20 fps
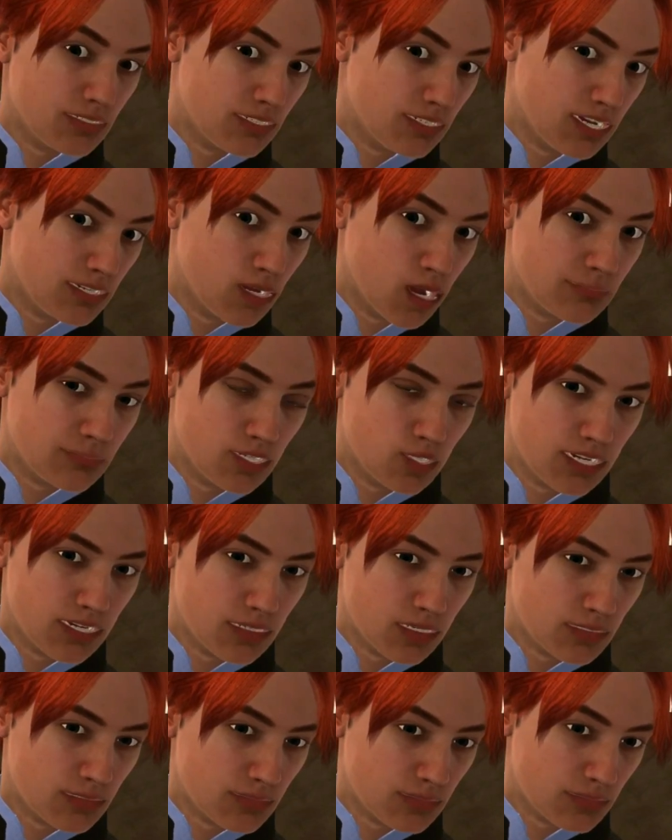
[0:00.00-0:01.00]
I know
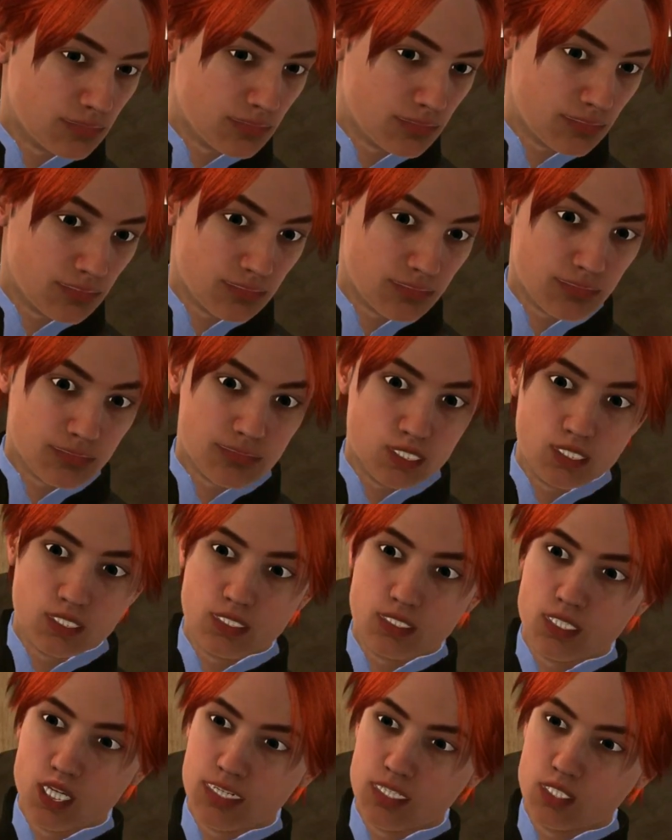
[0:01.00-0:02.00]
brother.
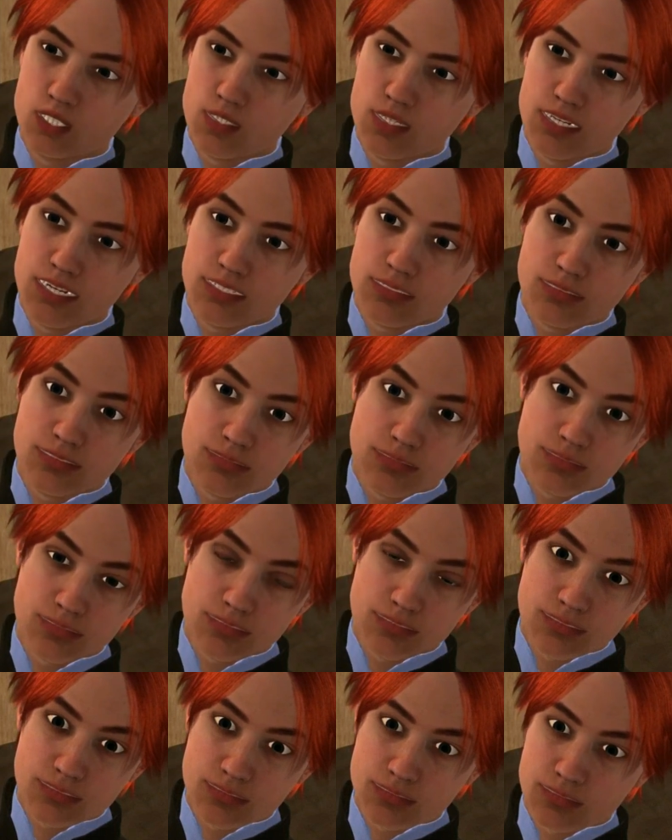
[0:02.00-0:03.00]
She is right.
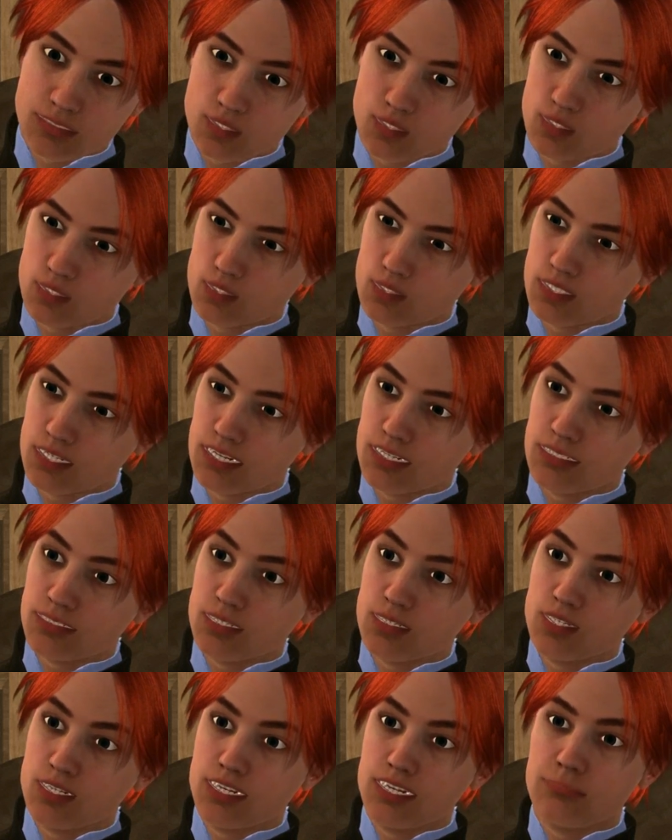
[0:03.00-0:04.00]
Do not
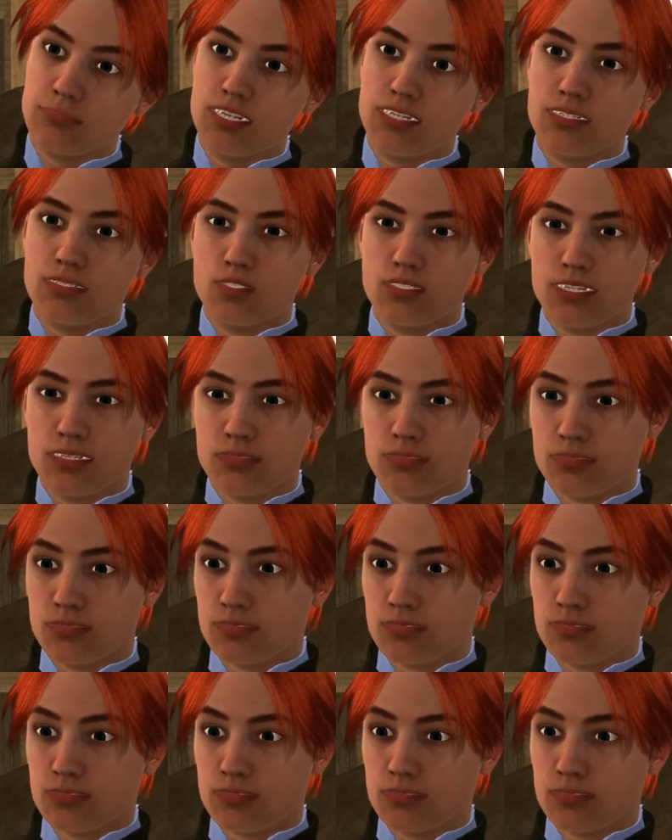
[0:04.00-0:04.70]
worry about me.